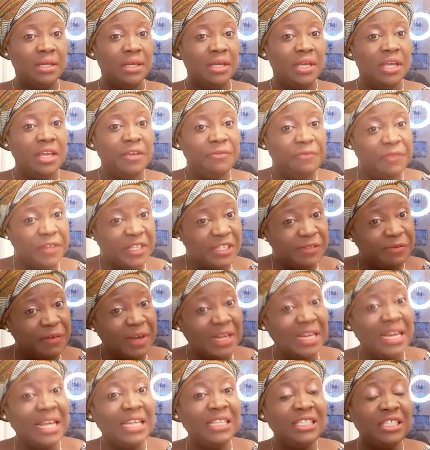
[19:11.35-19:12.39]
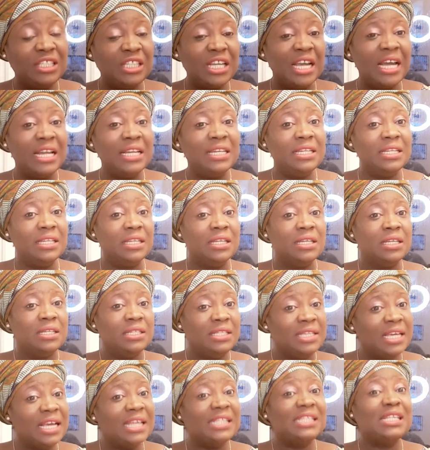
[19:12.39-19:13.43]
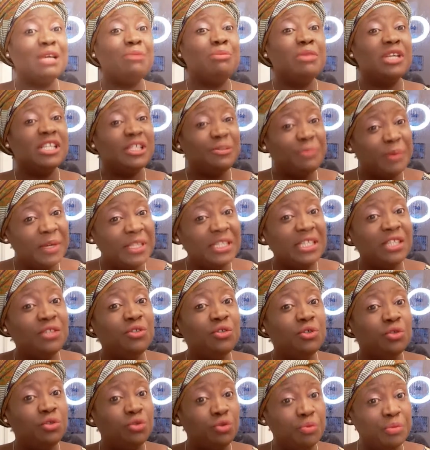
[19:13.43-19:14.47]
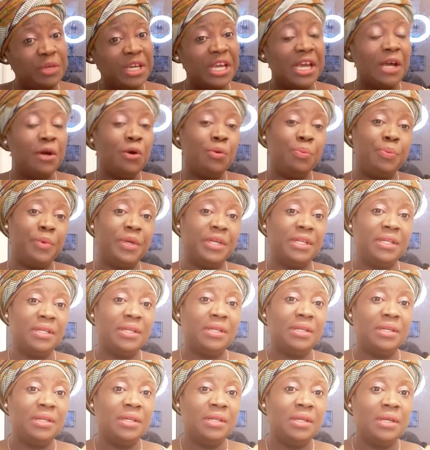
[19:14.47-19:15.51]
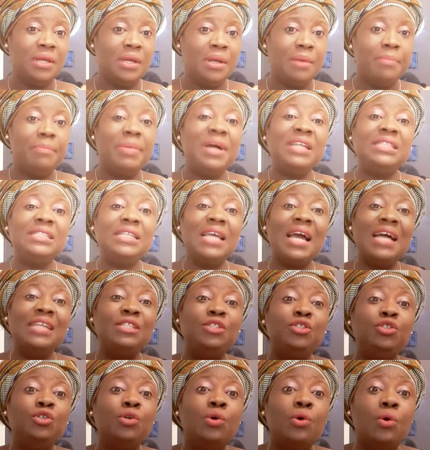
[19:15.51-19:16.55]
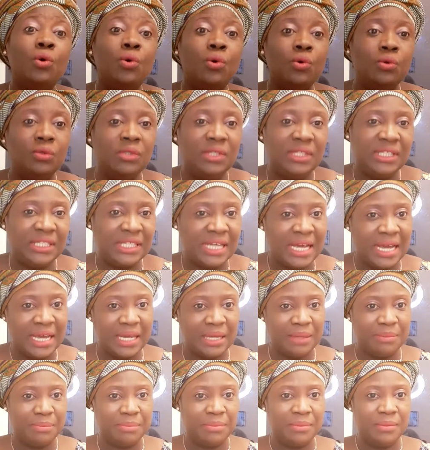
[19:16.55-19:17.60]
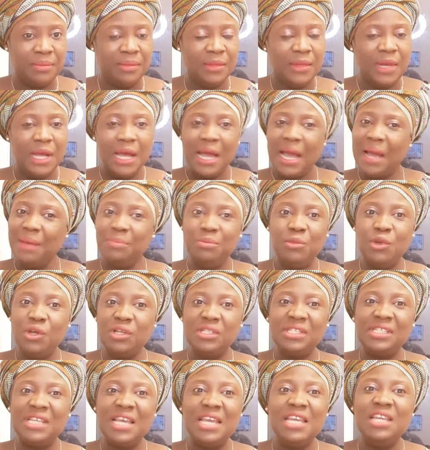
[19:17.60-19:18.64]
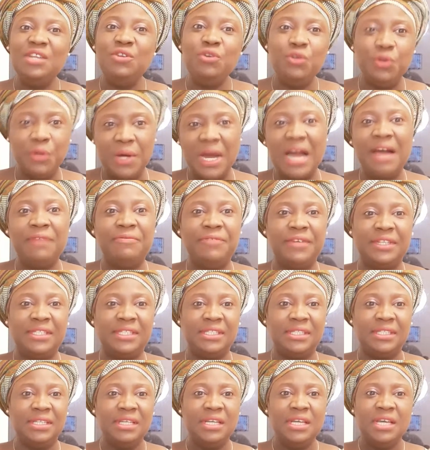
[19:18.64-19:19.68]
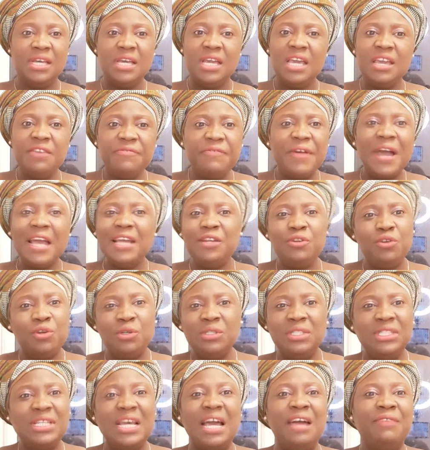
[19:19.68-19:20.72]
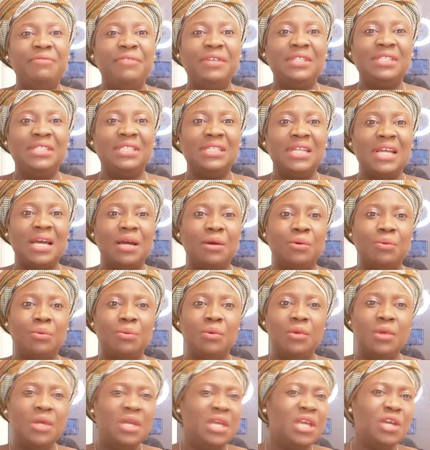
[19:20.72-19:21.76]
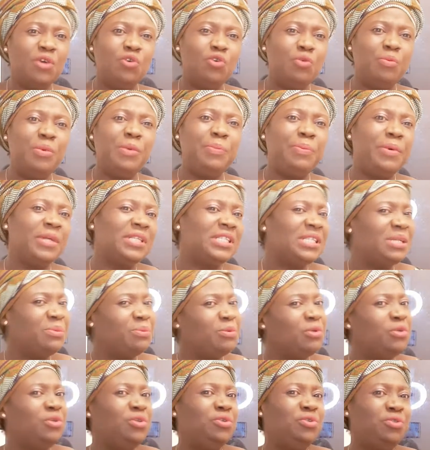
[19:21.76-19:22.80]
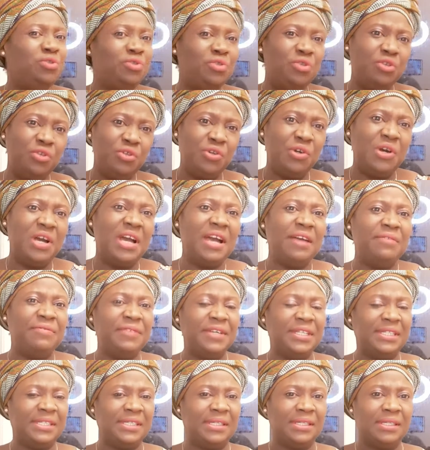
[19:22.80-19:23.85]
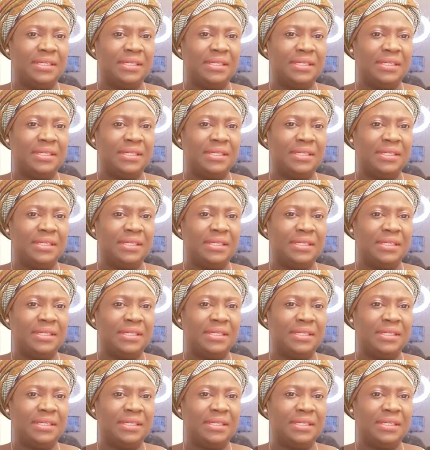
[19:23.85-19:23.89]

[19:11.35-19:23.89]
If it's financially, yes, I'm expecting you to be helping, but at your own time. I'm not saying you have it. If I don't have it now, it could be possible you don't have it.